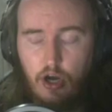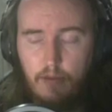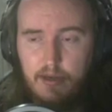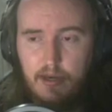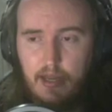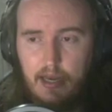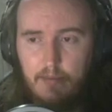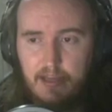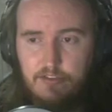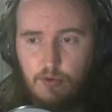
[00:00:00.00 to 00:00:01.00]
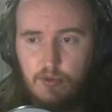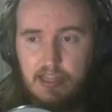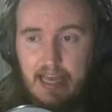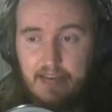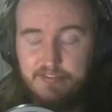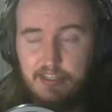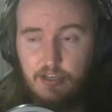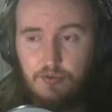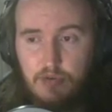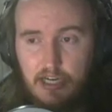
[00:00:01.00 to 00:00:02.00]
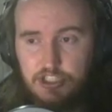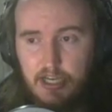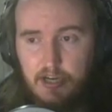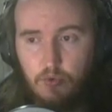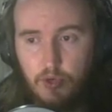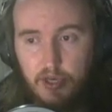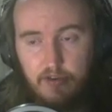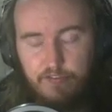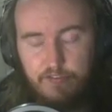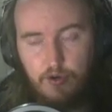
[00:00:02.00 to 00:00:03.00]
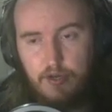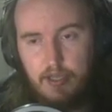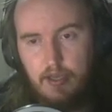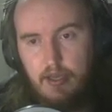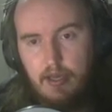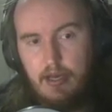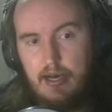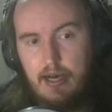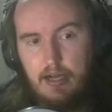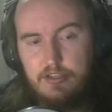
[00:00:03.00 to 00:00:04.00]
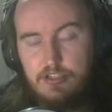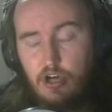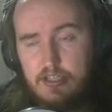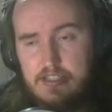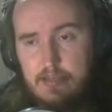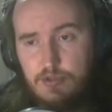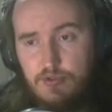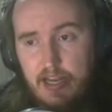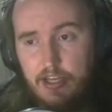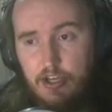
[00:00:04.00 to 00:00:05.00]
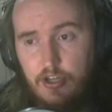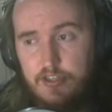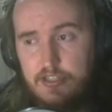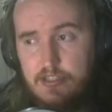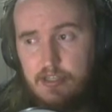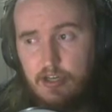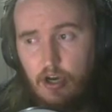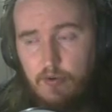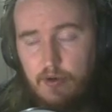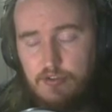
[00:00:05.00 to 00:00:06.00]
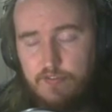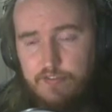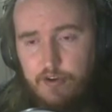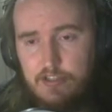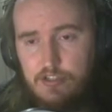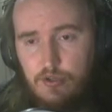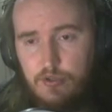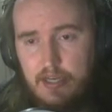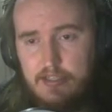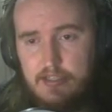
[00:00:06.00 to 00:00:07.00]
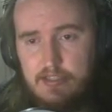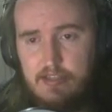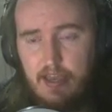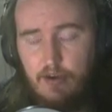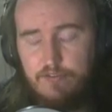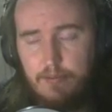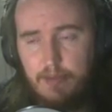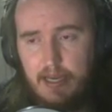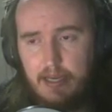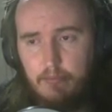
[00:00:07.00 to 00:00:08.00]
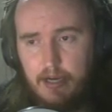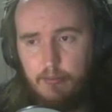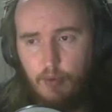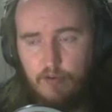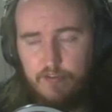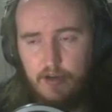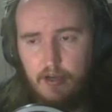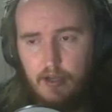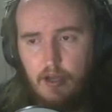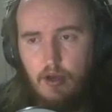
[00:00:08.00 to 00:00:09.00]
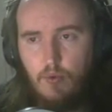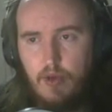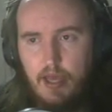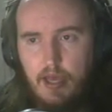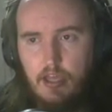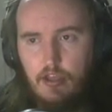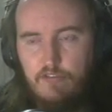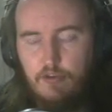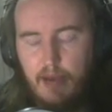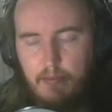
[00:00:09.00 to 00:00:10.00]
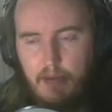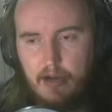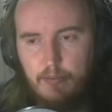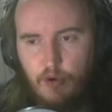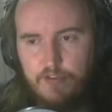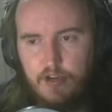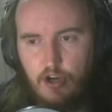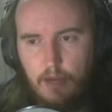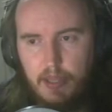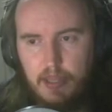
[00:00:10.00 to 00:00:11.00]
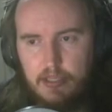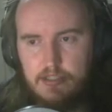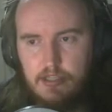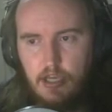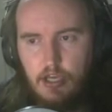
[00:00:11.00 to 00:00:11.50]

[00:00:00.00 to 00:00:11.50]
common elemental with Lifesteal, Rush, and Wind Fury. This card seems really good. This is the card where I was referring to that is insane of something like Muck Morpher, where if you play Muck Morpher and copy this,